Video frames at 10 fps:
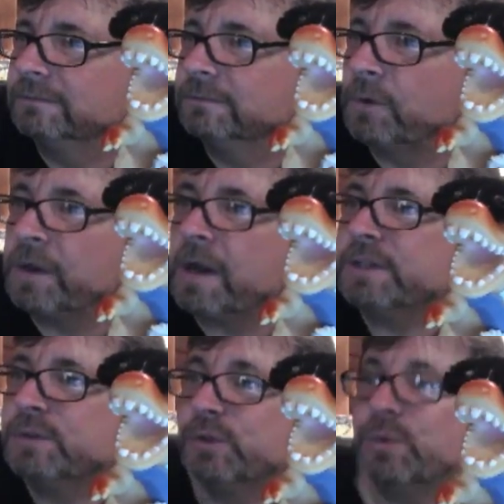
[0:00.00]
Well, you
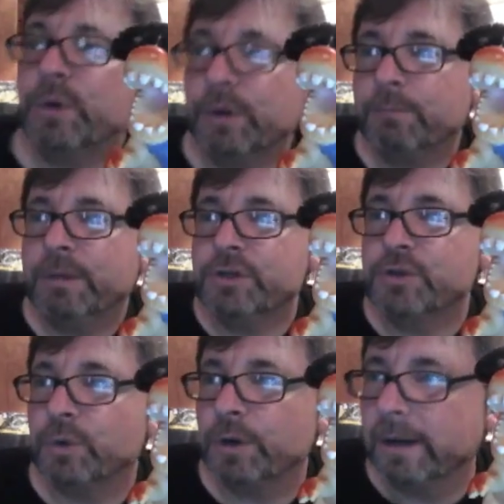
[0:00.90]
guys do want to be
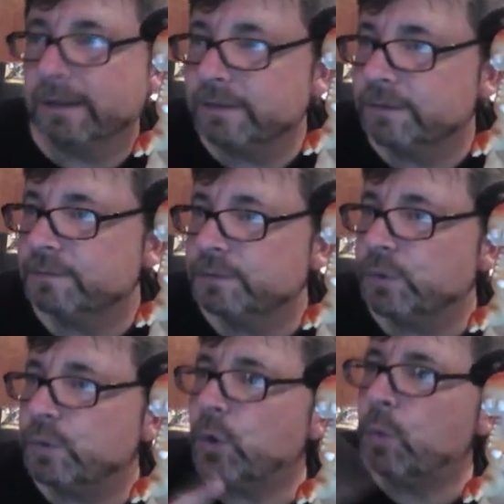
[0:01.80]
sure and
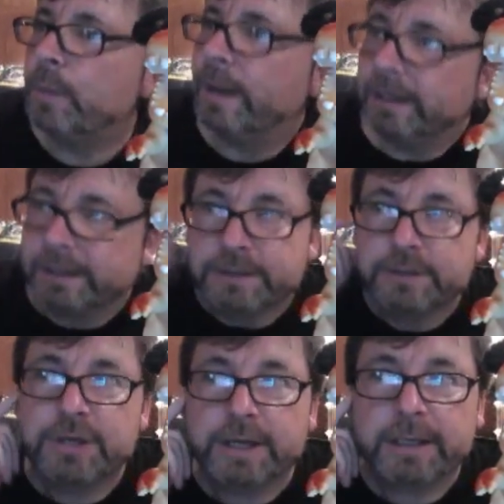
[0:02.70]
do go back and
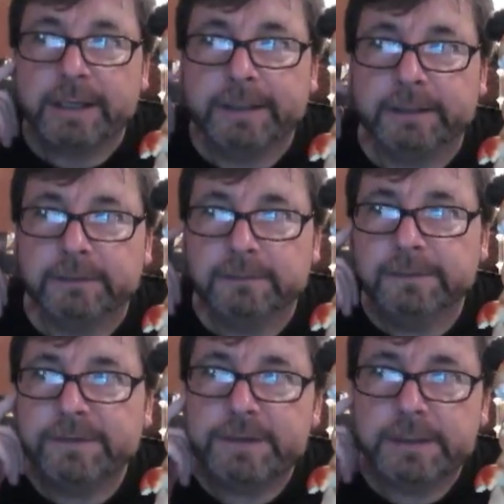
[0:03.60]
check out
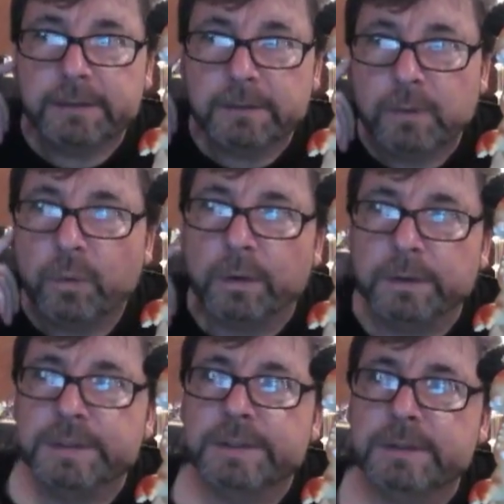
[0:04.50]
Rivendell
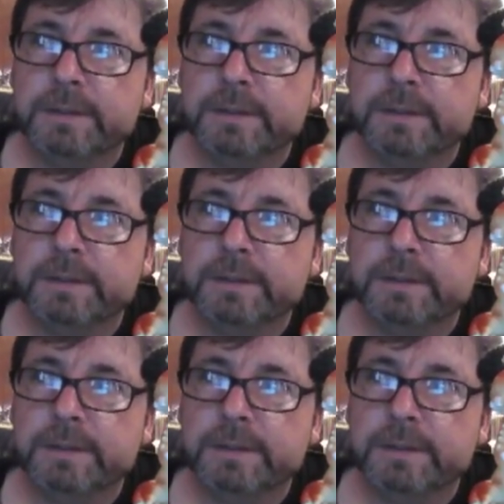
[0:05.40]
Coin's